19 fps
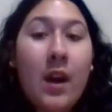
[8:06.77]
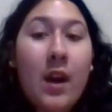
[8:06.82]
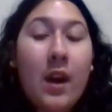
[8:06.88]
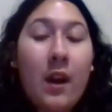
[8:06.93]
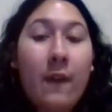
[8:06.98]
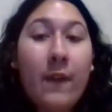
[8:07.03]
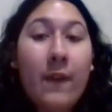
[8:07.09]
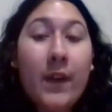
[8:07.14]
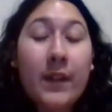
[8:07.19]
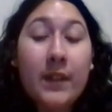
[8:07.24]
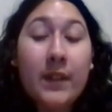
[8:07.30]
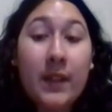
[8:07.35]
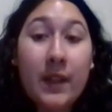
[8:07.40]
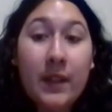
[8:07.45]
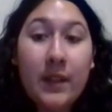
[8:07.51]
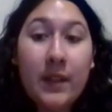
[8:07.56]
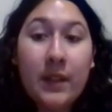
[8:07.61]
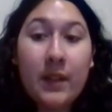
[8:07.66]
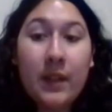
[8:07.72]

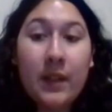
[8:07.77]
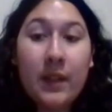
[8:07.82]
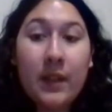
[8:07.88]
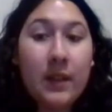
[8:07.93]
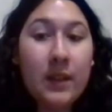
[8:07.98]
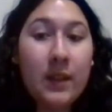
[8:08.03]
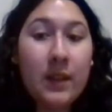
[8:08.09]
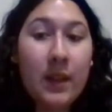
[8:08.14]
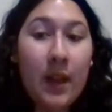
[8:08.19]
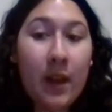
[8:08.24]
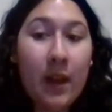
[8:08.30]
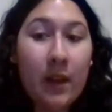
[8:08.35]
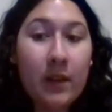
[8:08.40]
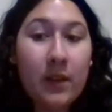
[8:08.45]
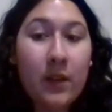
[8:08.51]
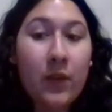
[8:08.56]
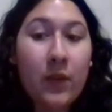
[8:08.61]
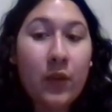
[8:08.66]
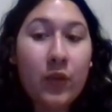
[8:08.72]
FXS is
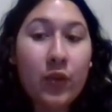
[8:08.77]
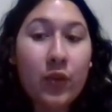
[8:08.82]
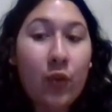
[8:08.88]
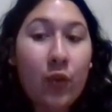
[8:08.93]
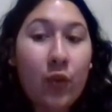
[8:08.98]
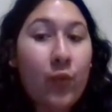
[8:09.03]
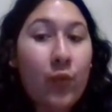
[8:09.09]
that there's no